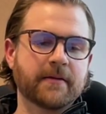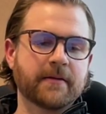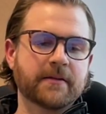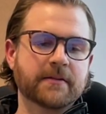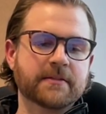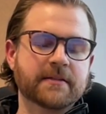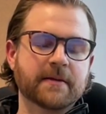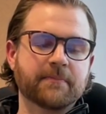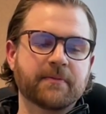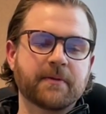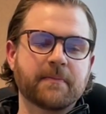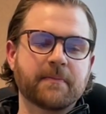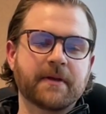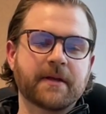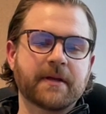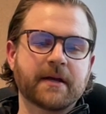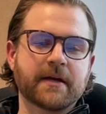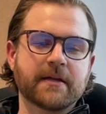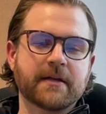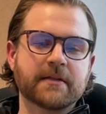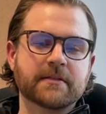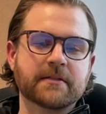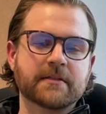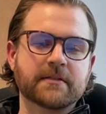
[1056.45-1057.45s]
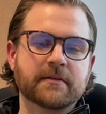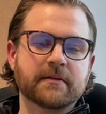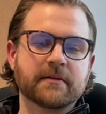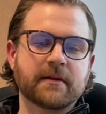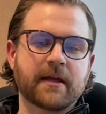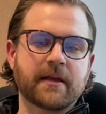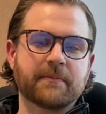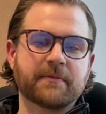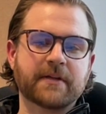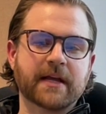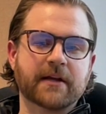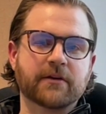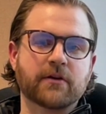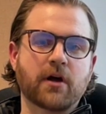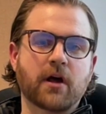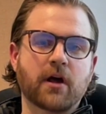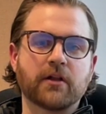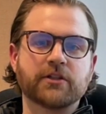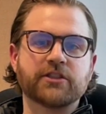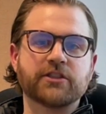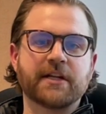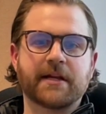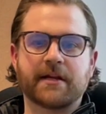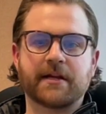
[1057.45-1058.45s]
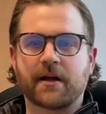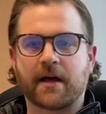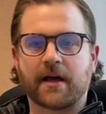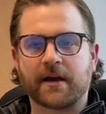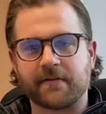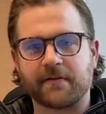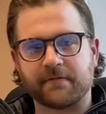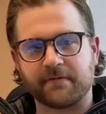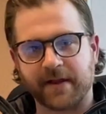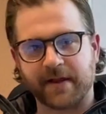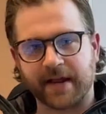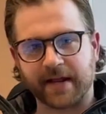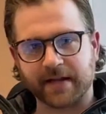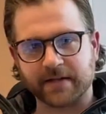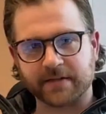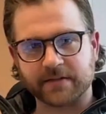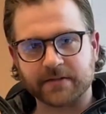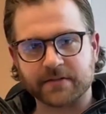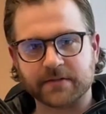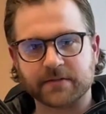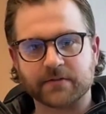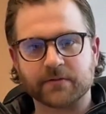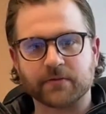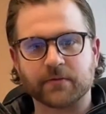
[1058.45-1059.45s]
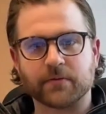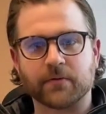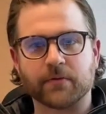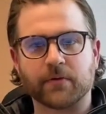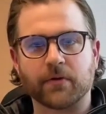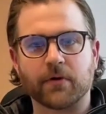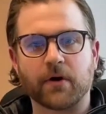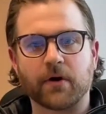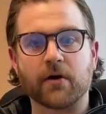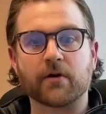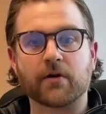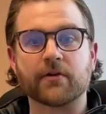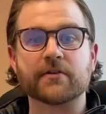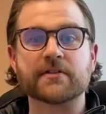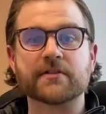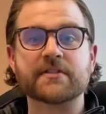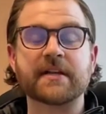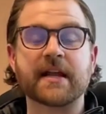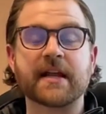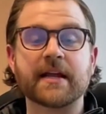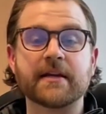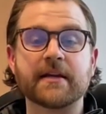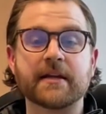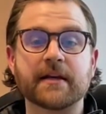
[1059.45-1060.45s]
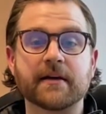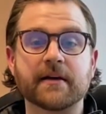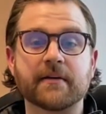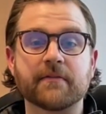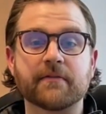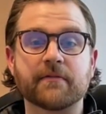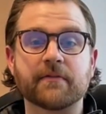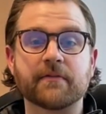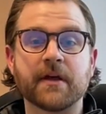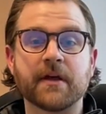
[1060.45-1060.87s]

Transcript: simply because technology had not advanced, or our understanding of